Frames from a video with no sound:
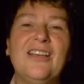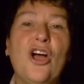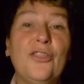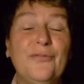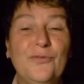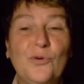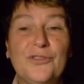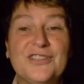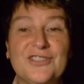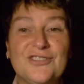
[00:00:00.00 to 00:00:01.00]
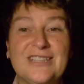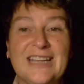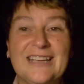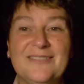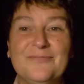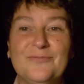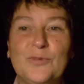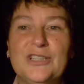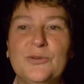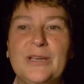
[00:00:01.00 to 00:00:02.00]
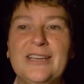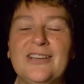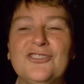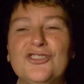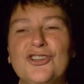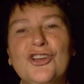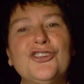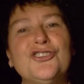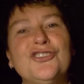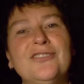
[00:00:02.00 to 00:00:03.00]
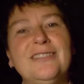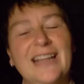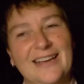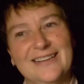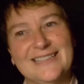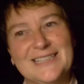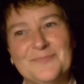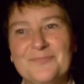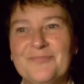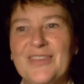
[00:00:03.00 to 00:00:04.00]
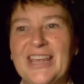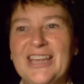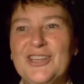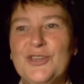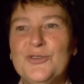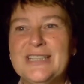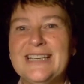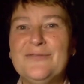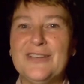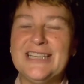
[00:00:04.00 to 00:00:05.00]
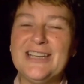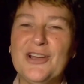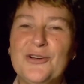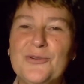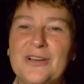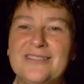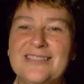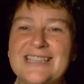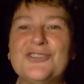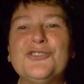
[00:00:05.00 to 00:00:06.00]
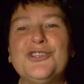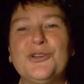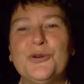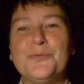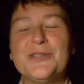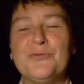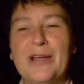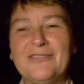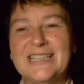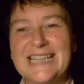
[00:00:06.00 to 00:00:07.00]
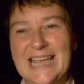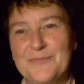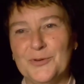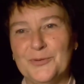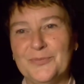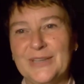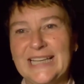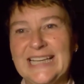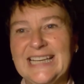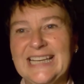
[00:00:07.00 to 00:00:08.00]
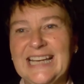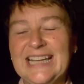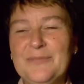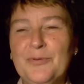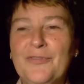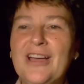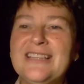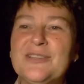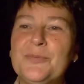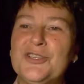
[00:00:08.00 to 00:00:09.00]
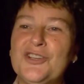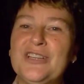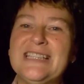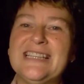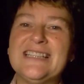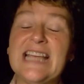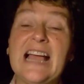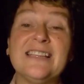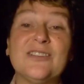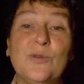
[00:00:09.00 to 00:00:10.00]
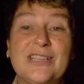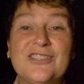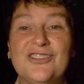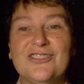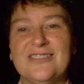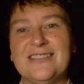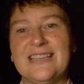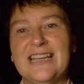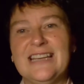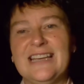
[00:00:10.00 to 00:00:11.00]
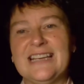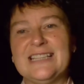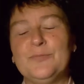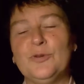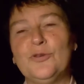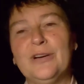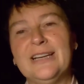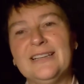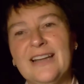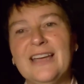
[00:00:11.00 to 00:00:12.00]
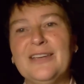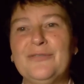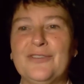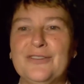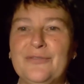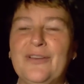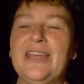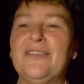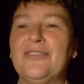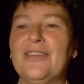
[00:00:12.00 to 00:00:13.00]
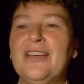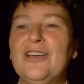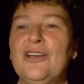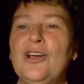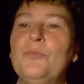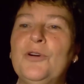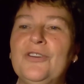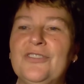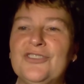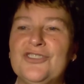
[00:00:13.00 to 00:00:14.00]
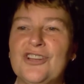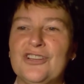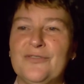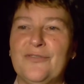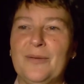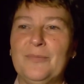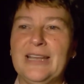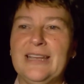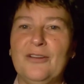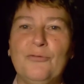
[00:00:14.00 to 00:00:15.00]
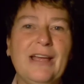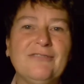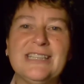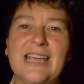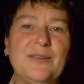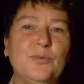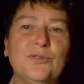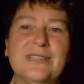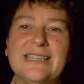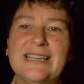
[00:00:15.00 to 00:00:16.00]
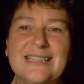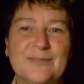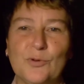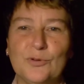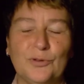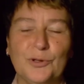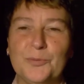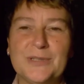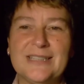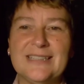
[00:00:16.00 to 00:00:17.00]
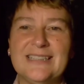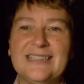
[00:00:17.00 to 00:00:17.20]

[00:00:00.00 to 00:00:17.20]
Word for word: On the fourth Sunday, we're doing Church Light using video and discussion groups around a table, and it provides opportunity to ask questions exploring life and faith among the church family around tables in small groups.